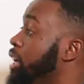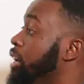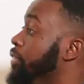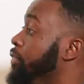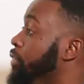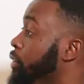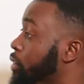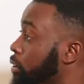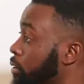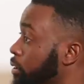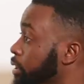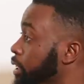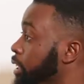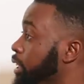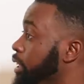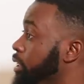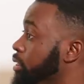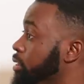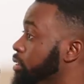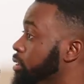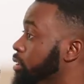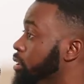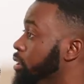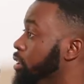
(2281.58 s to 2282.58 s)
care of your
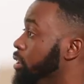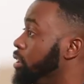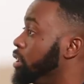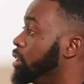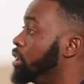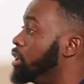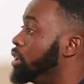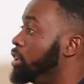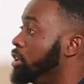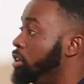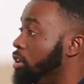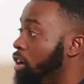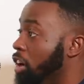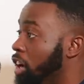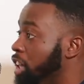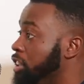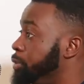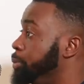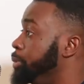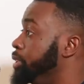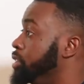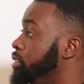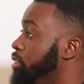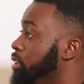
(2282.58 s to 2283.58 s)
needs, your
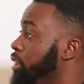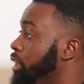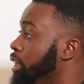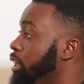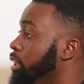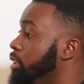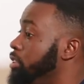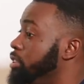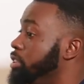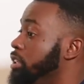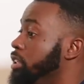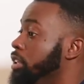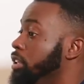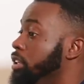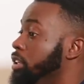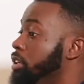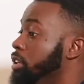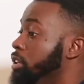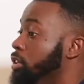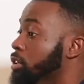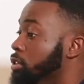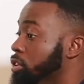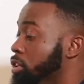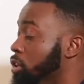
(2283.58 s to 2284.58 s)
husband's needs,
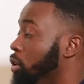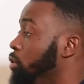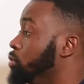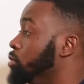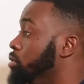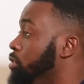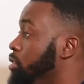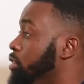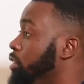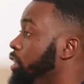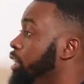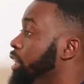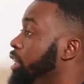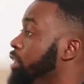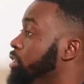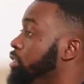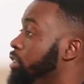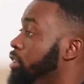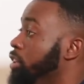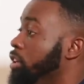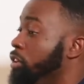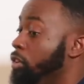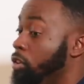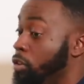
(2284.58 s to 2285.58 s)
your children's
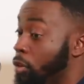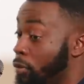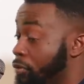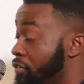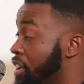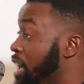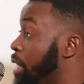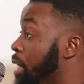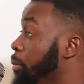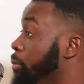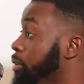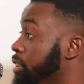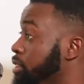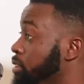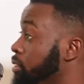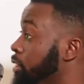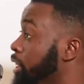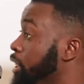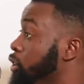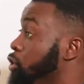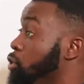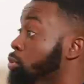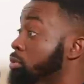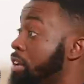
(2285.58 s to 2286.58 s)
needs, your family's
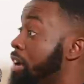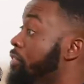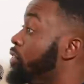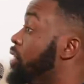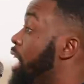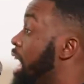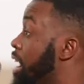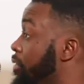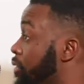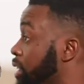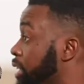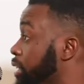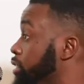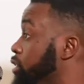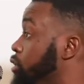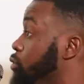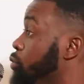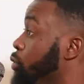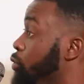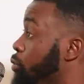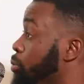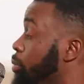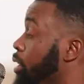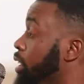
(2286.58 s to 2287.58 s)
needs. You'll never have issues
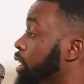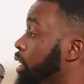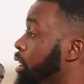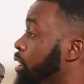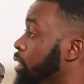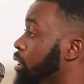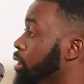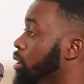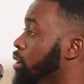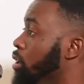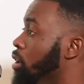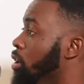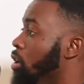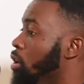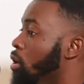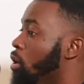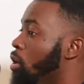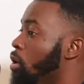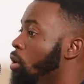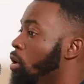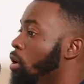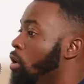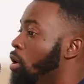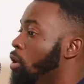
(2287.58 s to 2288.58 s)
with money.
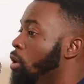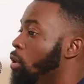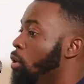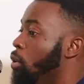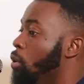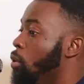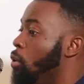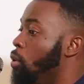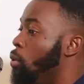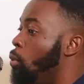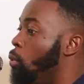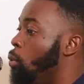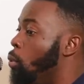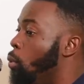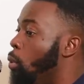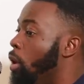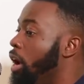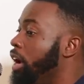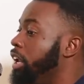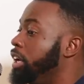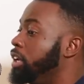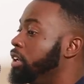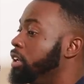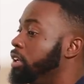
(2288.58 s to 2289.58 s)
Mm-hmm.
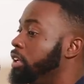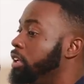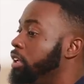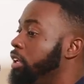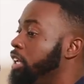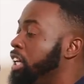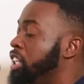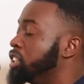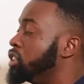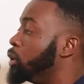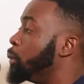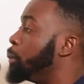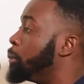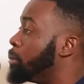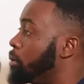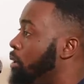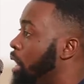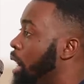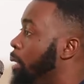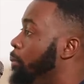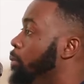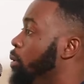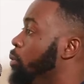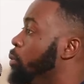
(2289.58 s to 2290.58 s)
What is a
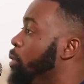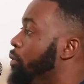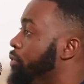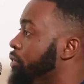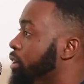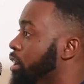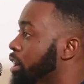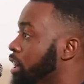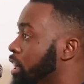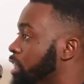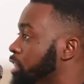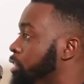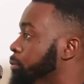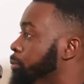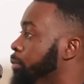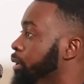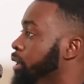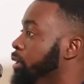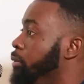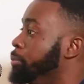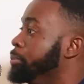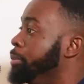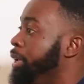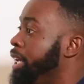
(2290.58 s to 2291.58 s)
problem with your
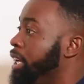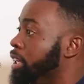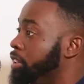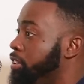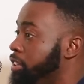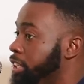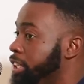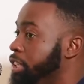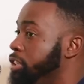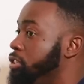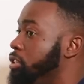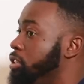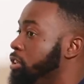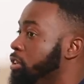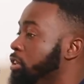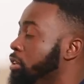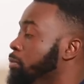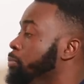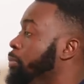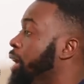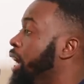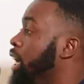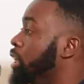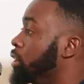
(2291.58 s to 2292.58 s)
husband being a teacher
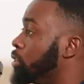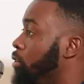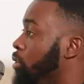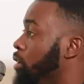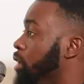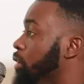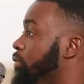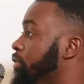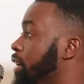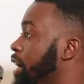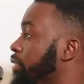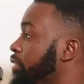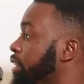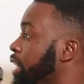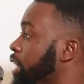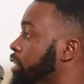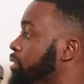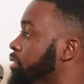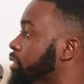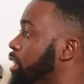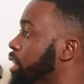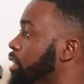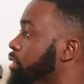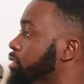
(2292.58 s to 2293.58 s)
making
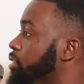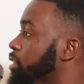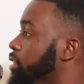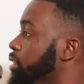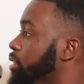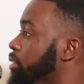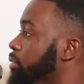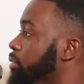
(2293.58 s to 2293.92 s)
$35,000 a year?